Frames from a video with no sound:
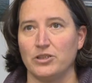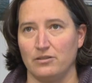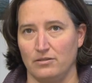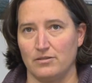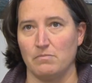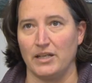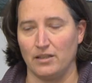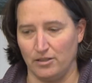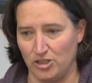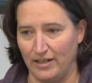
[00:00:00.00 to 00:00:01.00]
years
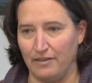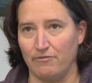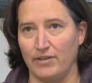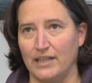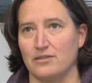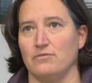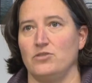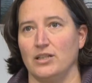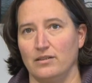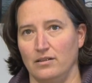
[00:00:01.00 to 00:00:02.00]
making giant vats
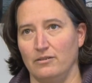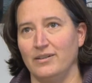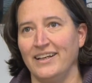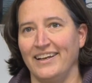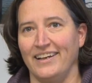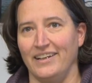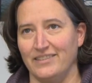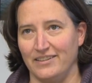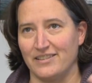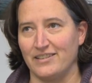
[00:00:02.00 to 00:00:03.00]
of Jell-O and
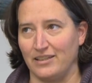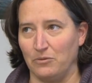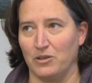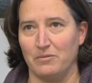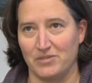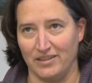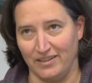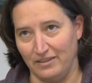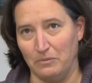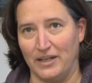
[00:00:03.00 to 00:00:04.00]
then sticking worms in
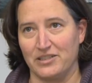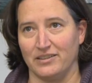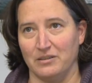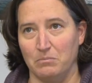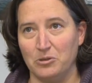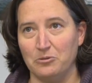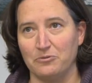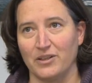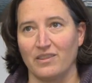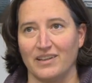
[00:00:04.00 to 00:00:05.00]
it and watching them
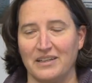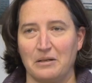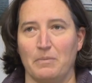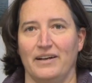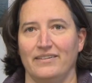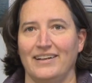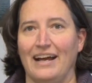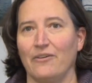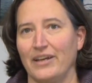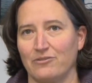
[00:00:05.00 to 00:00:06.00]
move and thinking about
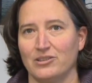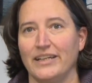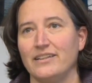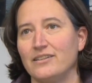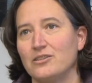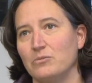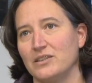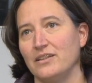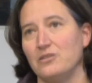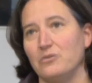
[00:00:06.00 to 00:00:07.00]
how that related to
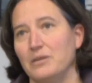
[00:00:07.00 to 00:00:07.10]
what they do